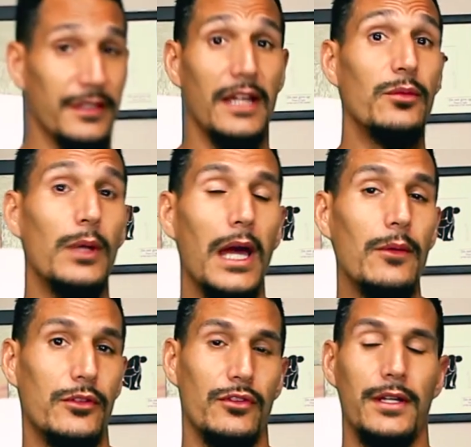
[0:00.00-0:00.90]
And that's what I
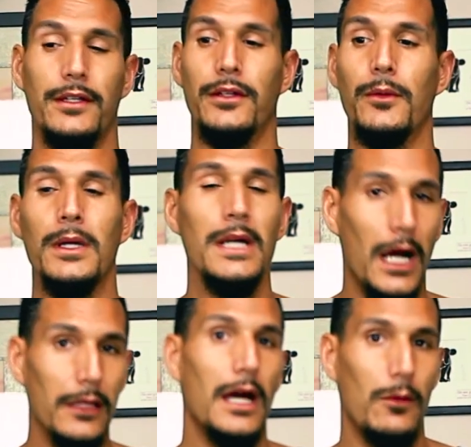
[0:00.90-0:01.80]
was trying to do
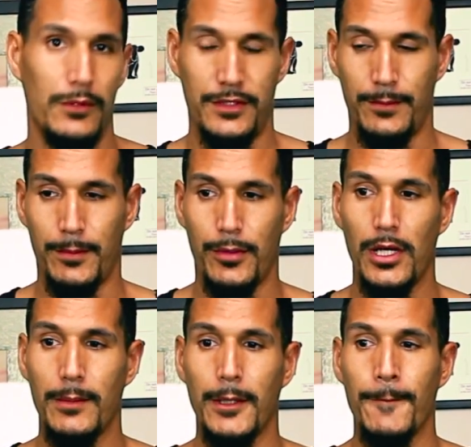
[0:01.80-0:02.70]
a lot with Simple
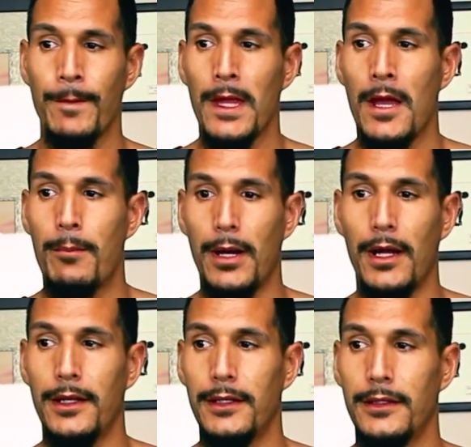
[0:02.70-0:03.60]
Programmer.
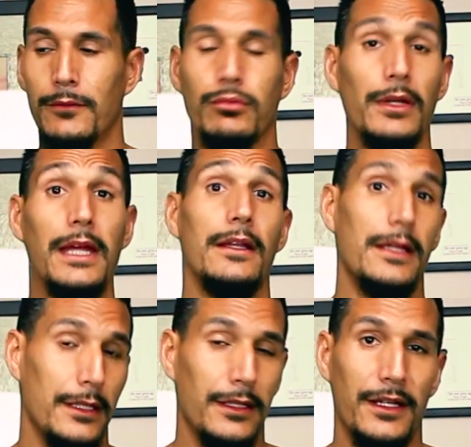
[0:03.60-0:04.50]
But
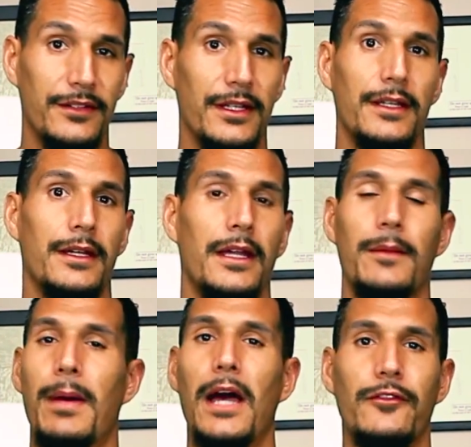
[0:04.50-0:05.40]
lately, like I said, in
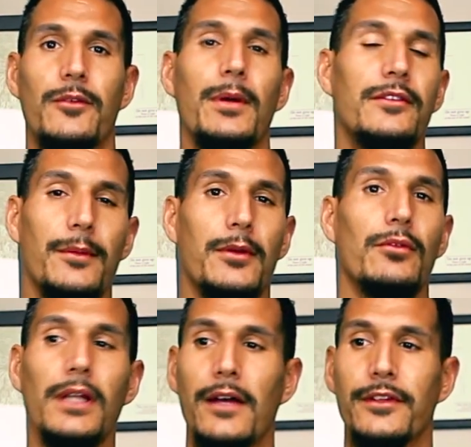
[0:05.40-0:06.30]
the past few months, I've been
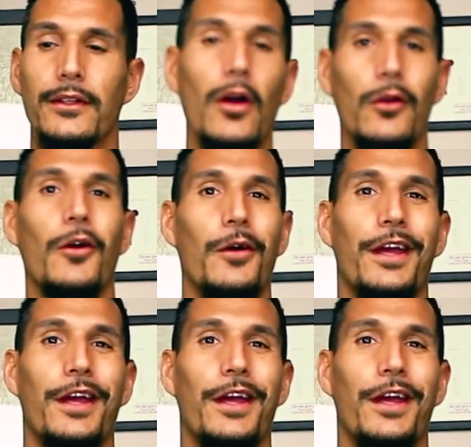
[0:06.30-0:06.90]
realizing, no, no,